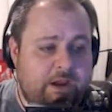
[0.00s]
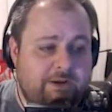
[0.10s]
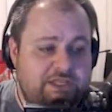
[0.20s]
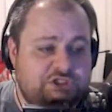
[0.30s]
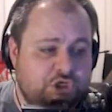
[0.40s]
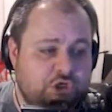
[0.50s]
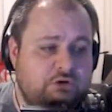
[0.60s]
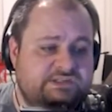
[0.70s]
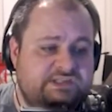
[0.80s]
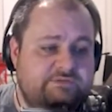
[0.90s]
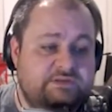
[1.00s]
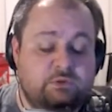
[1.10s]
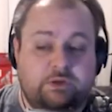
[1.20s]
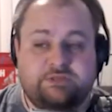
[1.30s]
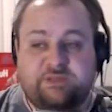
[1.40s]
internal stuff is
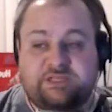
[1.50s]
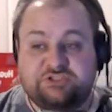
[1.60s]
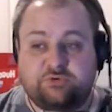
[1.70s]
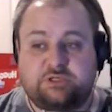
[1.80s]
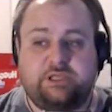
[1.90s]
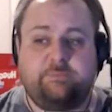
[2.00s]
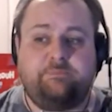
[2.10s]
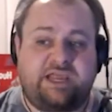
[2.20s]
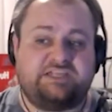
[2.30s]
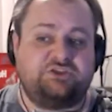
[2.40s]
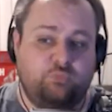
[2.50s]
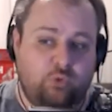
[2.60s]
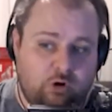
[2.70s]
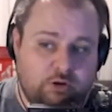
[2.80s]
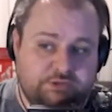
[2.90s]
going to be strictly based
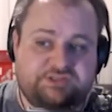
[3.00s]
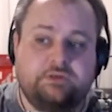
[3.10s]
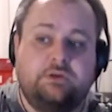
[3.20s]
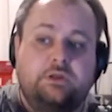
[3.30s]
towards